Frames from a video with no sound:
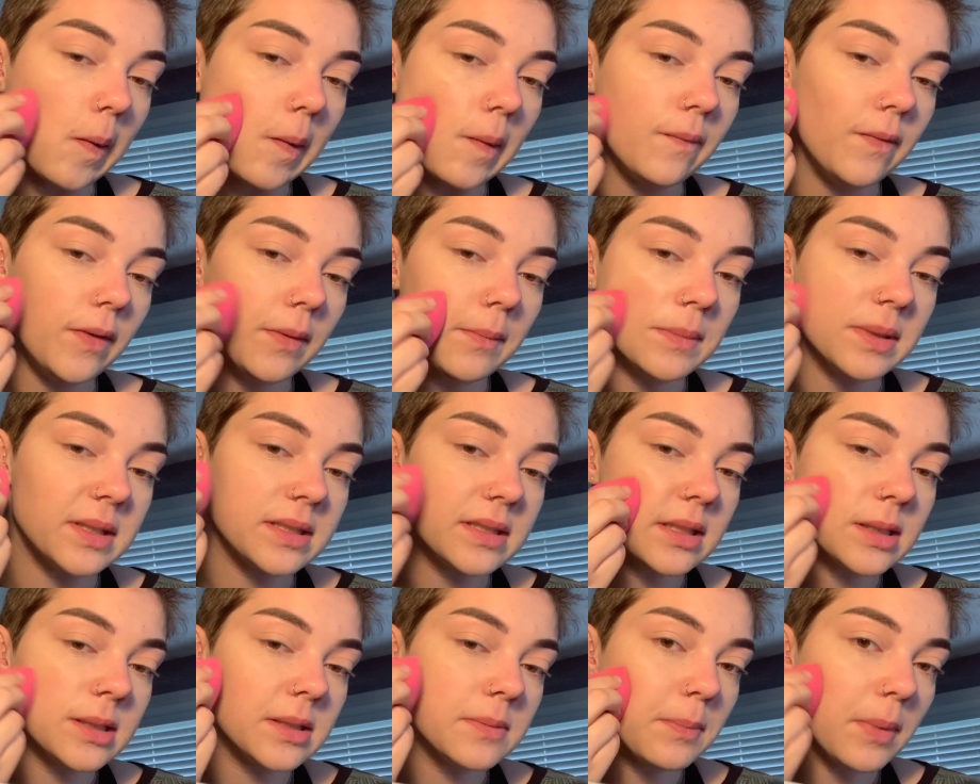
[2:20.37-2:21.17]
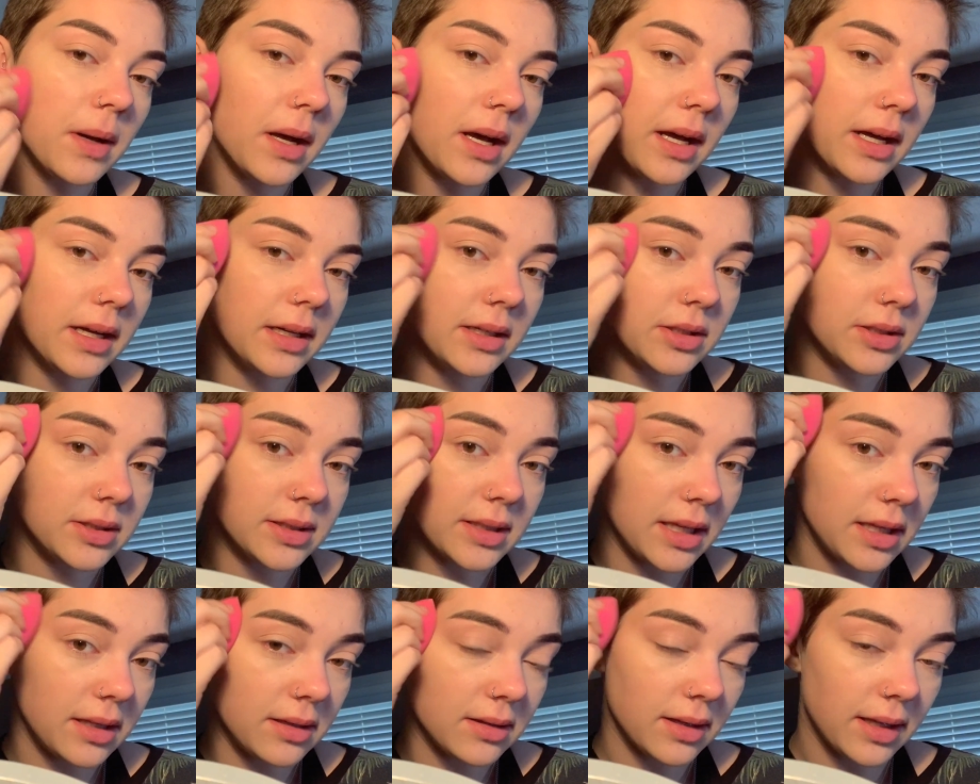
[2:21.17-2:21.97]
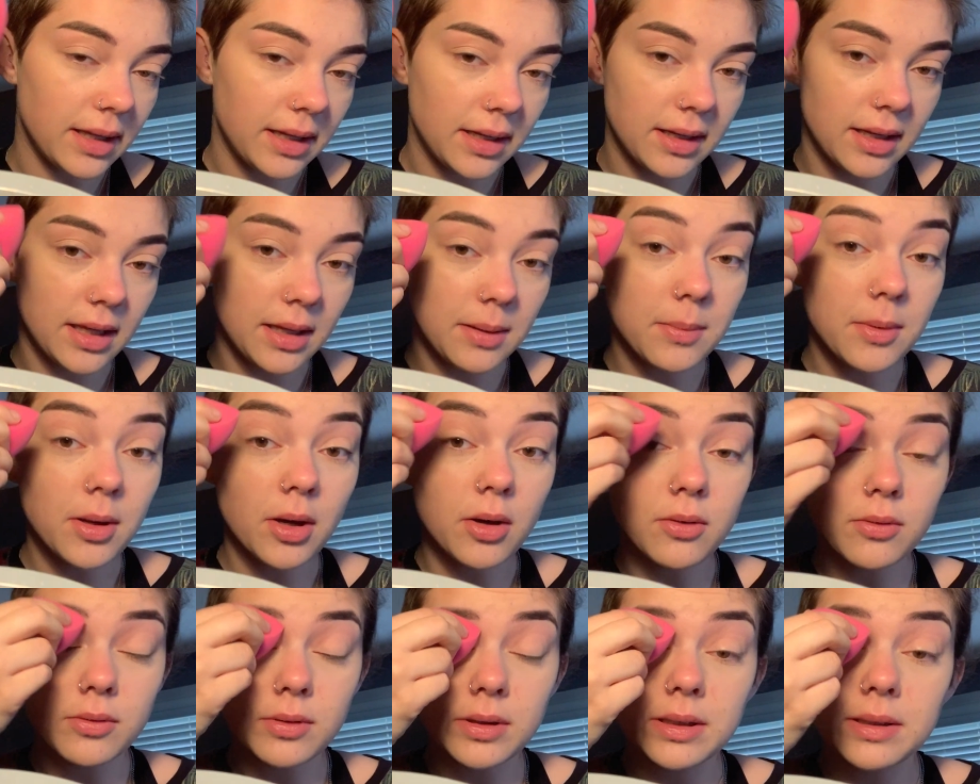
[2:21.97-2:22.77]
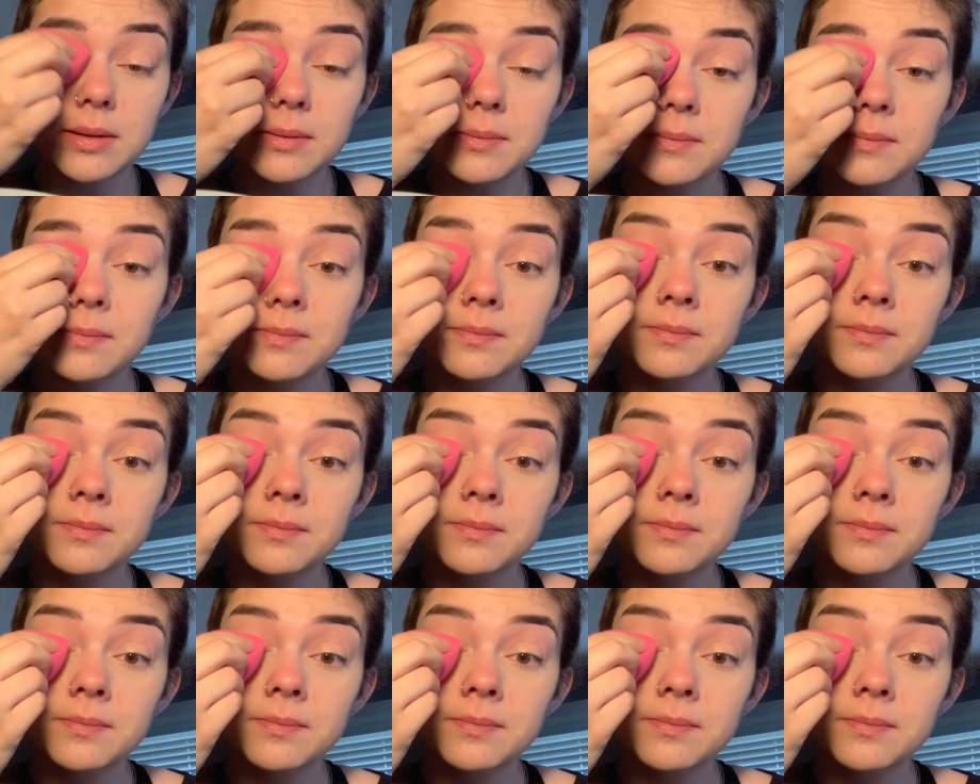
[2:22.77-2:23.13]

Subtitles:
If you miss a spot, just keep going.